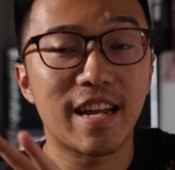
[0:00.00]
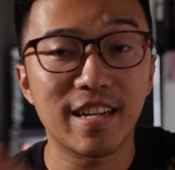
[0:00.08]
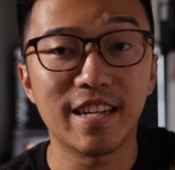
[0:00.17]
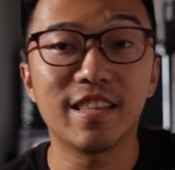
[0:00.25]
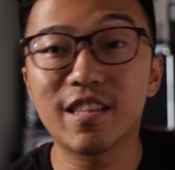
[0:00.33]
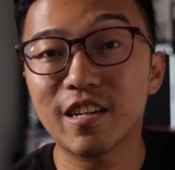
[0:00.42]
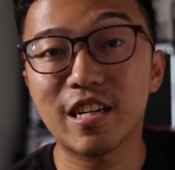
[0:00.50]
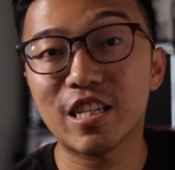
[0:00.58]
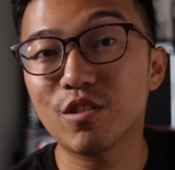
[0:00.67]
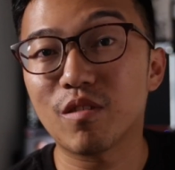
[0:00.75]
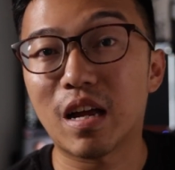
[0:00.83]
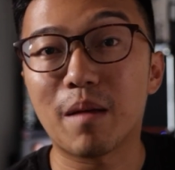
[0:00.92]
an
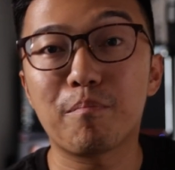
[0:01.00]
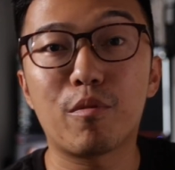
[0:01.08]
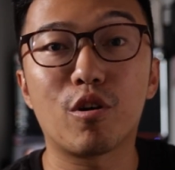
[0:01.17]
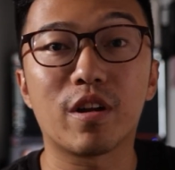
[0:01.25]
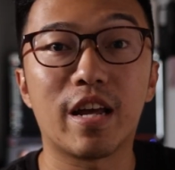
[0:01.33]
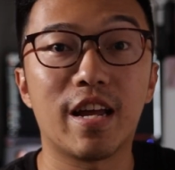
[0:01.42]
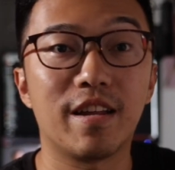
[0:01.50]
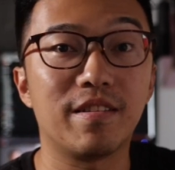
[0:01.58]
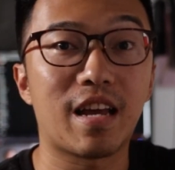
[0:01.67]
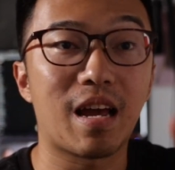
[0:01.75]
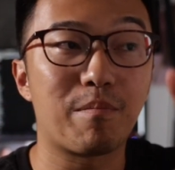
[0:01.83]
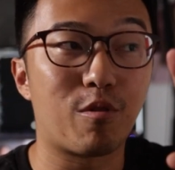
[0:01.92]
international airport and
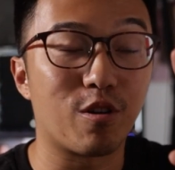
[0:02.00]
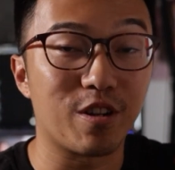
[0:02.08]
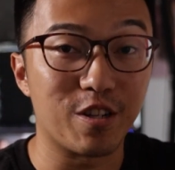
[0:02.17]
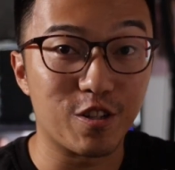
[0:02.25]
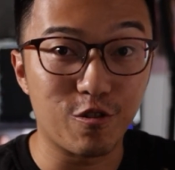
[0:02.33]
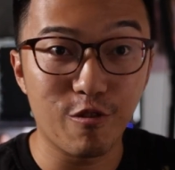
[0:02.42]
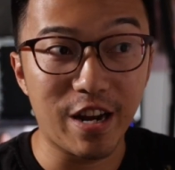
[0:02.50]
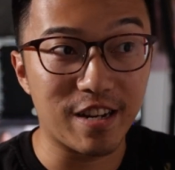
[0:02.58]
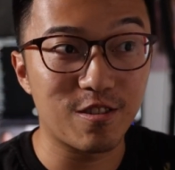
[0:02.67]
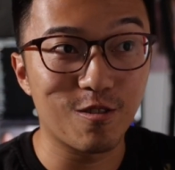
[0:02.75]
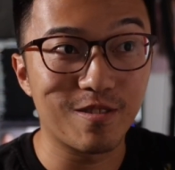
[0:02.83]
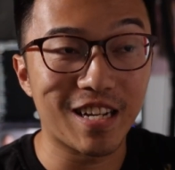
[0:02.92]
the airport is
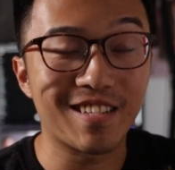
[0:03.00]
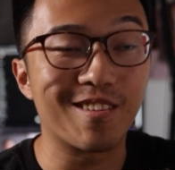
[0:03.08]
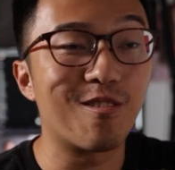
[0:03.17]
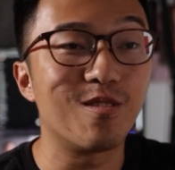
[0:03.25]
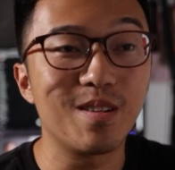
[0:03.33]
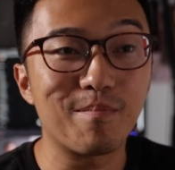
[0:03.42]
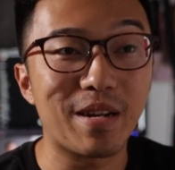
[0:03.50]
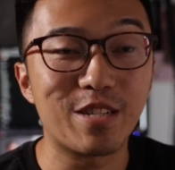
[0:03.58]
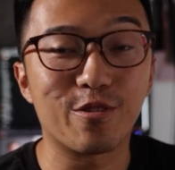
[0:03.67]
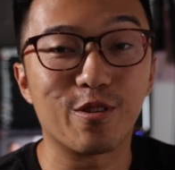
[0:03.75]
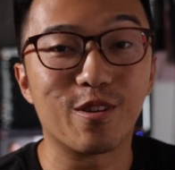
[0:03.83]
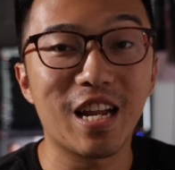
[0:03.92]
great, so that's the only place
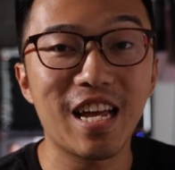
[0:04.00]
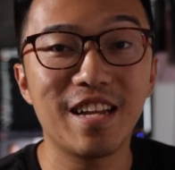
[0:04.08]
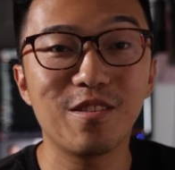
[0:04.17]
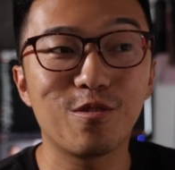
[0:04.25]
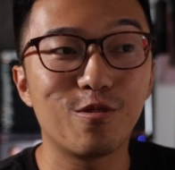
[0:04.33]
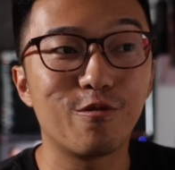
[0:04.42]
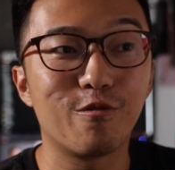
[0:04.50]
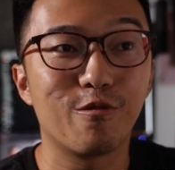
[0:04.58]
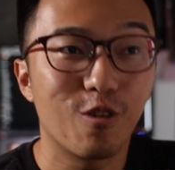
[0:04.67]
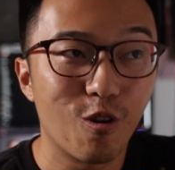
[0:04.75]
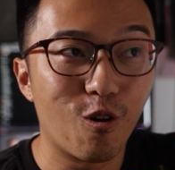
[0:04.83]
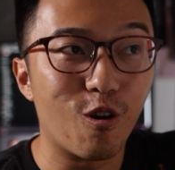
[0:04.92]
you could land to
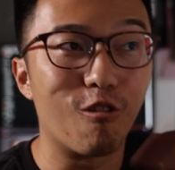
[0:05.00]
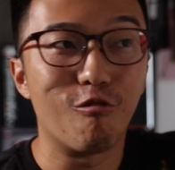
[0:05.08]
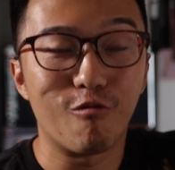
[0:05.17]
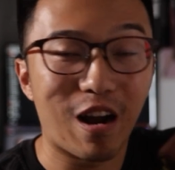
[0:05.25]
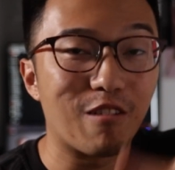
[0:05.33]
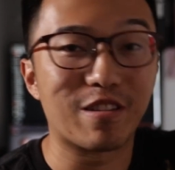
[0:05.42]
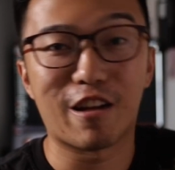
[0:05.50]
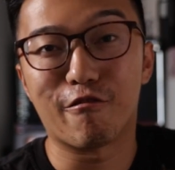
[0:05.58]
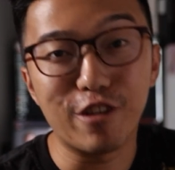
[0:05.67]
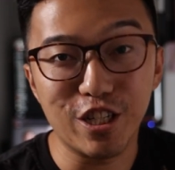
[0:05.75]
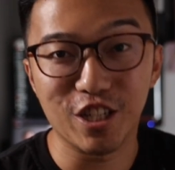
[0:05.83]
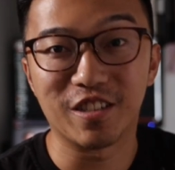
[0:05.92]
go around that
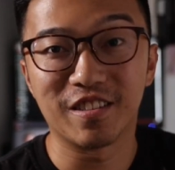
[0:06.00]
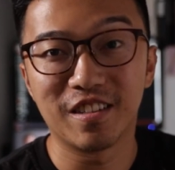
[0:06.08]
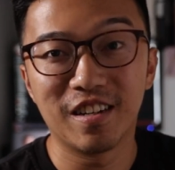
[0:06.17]
region.